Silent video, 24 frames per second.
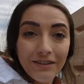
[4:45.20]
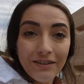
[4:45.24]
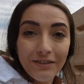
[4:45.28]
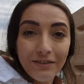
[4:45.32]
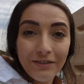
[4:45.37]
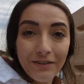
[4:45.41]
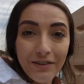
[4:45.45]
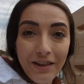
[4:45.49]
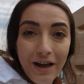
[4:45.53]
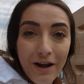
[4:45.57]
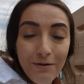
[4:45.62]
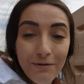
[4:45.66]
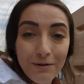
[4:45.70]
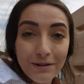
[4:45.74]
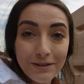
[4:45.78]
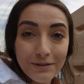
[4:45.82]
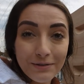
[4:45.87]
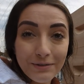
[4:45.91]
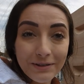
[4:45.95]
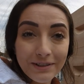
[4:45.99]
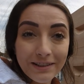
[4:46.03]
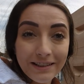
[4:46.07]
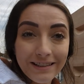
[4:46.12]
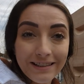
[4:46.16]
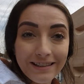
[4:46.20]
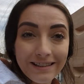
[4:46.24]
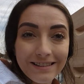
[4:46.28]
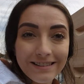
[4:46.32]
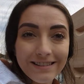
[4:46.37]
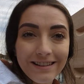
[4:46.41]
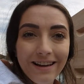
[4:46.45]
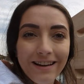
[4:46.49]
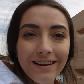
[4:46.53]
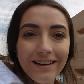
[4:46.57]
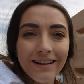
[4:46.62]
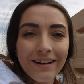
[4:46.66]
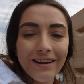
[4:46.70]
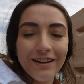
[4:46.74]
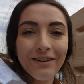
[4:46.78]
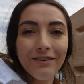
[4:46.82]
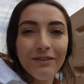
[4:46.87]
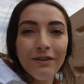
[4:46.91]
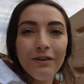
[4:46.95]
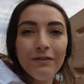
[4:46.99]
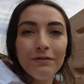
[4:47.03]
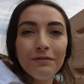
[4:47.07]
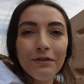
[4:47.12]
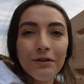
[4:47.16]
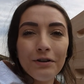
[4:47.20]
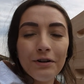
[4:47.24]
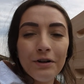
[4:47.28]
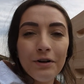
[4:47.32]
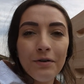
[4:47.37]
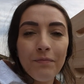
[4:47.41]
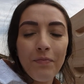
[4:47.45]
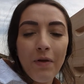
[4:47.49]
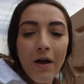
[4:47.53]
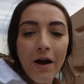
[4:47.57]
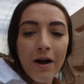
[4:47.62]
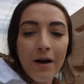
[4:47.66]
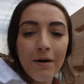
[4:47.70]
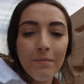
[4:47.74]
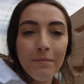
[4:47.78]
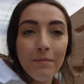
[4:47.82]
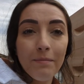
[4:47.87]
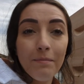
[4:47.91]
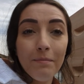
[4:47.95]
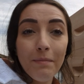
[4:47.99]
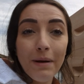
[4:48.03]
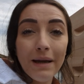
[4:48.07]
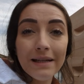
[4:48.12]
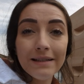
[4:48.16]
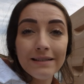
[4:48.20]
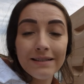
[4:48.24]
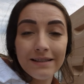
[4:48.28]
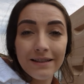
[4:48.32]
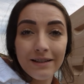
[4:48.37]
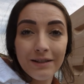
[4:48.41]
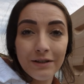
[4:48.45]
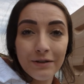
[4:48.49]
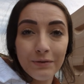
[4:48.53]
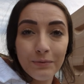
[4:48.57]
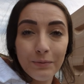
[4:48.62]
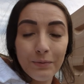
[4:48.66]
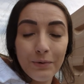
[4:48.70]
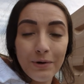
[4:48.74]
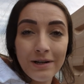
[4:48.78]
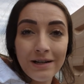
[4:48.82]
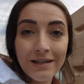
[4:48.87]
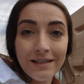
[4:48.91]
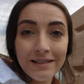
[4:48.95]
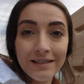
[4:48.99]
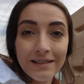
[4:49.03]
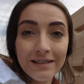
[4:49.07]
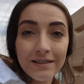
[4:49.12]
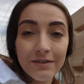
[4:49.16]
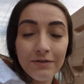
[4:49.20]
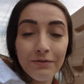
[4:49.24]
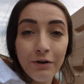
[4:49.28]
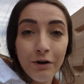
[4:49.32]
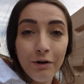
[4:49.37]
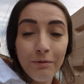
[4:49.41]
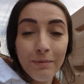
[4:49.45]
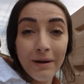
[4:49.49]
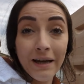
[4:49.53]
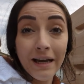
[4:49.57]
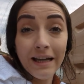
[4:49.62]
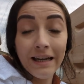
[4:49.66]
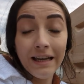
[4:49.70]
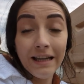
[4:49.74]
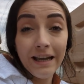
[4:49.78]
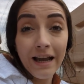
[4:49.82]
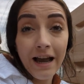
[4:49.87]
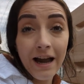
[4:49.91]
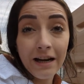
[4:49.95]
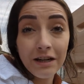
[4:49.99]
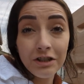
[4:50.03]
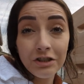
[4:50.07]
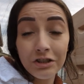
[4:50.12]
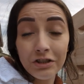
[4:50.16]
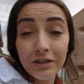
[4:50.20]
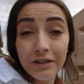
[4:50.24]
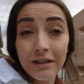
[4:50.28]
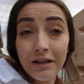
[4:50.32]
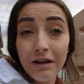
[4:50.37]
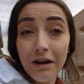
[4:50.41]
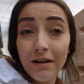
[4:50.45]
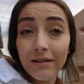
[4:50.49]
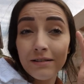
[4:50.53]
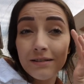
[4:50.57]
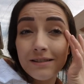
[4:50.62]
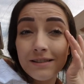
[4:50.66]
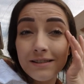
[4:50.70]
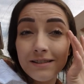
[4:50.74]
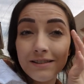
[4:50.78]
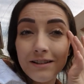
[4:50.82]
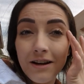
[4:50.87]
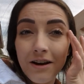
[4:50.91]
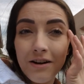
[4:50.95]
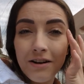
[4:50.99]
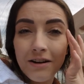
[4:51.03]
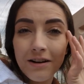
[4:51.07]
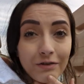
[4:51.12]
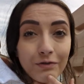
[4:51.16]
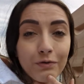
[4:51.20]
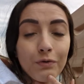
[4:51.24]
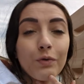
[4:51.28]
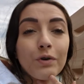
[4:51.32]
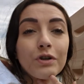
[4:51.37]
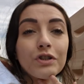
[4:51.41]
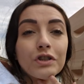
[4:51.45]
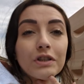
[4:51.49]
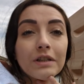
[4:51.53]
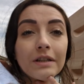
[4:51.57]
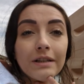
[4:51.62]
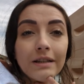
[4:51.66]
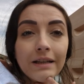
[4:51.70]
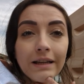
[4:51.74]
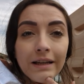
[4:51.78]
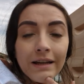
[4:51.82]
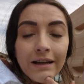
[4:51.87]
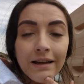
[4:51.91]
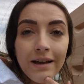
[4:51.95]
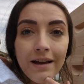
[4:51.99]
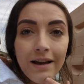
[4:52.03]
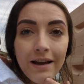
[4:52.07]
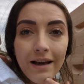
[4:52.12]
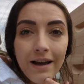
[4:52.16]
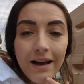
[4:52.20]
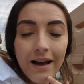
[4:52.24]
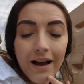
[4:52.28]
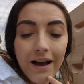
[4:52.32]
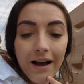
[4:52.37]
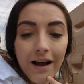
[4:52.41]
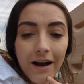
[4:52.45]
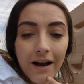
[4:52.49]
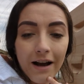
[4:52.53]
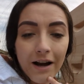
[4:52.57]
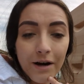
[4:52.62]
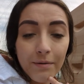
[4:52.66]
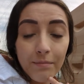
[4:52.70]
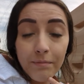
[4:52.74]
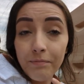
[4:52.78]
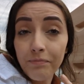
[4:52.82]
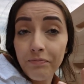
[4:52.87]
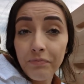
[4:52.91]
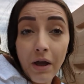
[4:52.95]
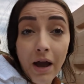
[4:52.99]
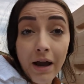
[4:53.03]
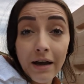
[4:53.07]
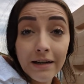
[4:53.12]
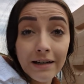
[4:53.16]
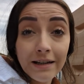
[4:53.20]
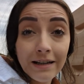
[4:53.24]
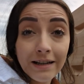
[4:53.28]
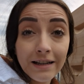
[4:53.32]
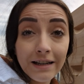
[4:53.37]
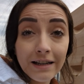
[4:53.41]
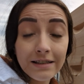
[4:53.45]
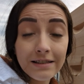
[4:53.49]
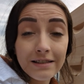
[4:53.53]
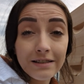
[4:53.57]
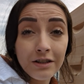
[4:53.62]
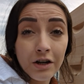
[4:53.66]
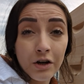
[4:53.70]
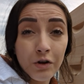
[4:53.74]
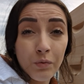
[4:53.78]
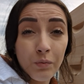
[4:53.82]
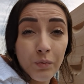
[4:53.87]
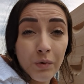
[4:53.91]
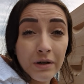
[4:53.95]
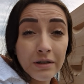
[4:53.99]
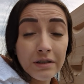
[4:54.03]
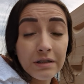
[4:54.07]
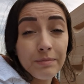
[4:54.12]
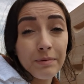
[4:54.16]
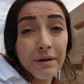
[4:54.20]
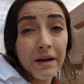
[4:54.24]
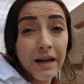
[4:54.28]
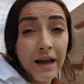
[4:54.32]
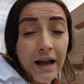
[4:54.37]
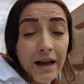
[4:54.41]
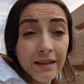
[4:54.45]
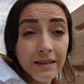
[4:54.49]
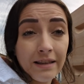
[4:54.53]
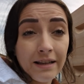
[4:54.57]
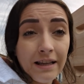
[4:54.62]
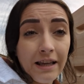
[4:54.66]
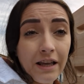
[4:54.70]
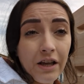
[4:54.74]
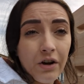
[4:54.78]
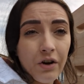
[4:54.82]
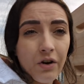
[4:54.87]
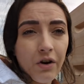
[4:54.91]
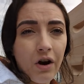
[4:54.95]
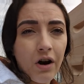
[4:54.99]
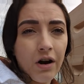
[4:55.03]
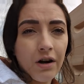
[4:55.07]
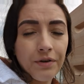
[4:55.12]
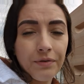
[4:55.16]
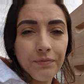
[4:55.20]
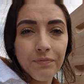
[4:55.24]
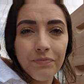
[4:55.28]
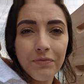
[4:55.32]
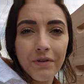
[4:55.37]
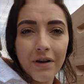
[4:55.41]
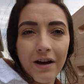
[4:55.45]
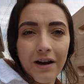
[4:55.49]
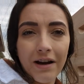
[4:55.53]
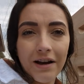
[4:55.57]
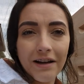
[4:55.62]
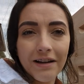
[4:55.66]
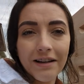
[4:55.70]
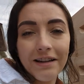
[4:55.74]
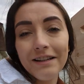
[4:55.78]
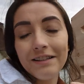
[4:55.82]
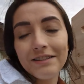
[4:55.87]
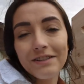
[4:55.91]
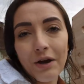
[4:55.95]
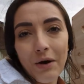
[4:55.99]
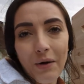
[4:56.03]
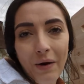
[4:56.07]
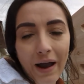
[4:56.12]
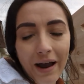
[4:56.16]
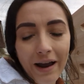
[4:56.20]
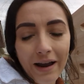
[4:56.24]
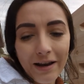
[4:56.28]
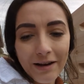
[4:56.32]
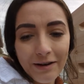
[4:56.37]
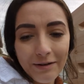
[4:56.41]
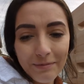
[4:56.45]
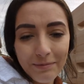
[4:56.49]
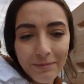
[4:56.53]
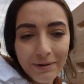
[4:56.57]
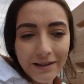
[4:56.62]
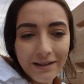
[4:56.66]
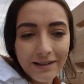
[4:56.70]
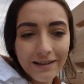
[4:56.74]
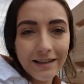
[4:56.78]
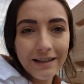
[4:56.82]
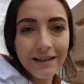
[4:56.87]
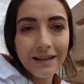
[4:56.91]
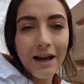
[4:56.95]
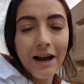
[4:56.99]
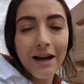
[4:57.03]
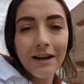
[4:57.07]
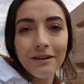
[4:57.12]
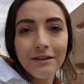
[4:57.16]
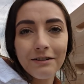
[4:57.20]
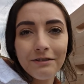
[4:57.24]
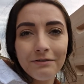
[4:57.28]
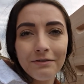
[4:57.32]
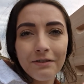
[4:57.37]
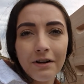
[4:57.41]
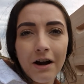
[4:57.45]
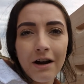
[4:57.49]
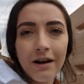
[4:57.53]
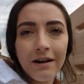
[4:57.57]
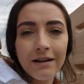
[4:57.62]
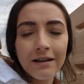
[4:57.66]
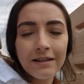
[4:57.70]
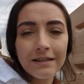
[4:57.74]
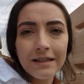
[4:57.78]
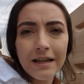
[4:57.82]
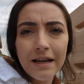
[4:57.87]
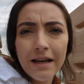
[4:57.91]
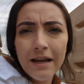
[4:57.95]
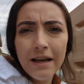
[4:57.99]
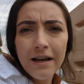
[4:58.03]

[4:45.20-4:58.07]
Well, that was really exciting and eventful. Mason was filming, and he actually got stung, unfortunately. I didn't get stung once, but I had the gear on. He's okay, but it kind of got